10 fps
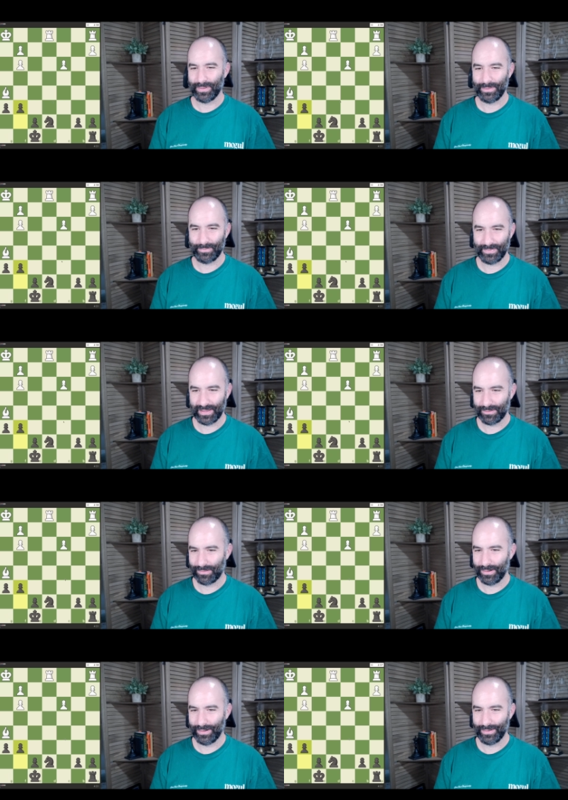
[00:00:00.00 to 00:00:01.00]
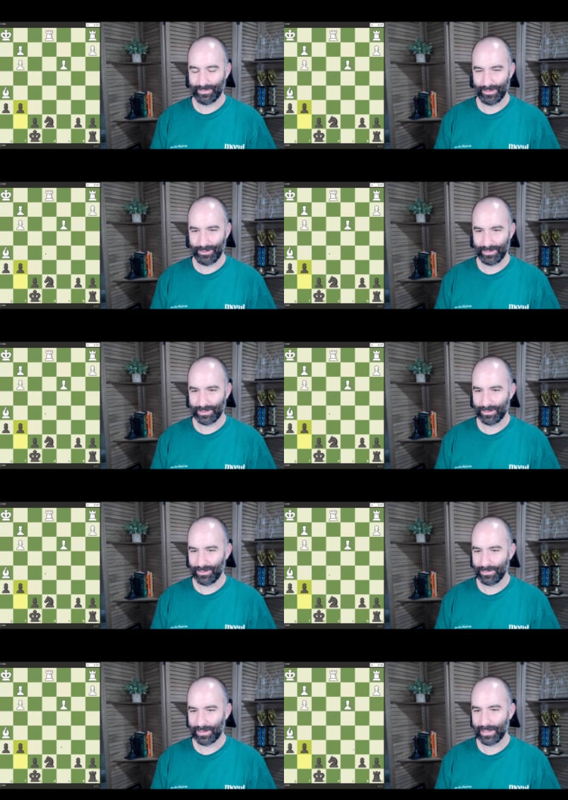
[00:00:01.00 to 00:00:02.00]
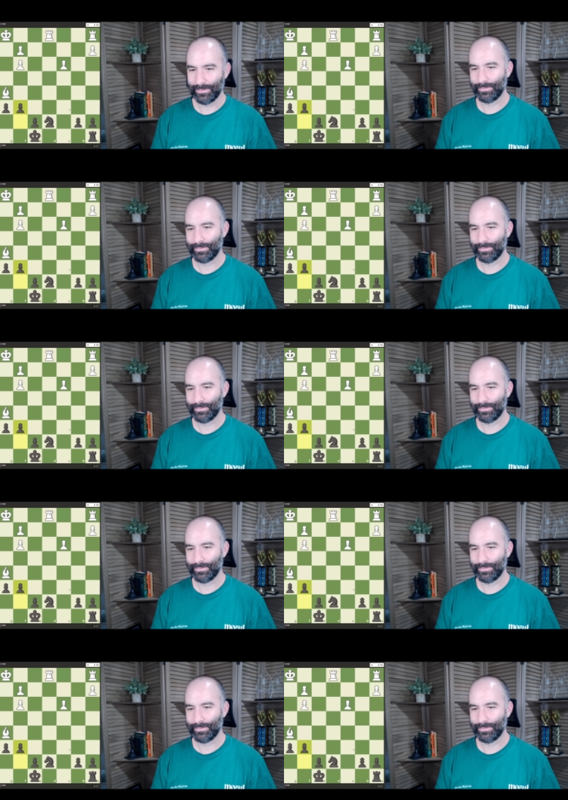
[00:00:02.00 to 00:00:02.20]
But yeah, we're doing totally fine.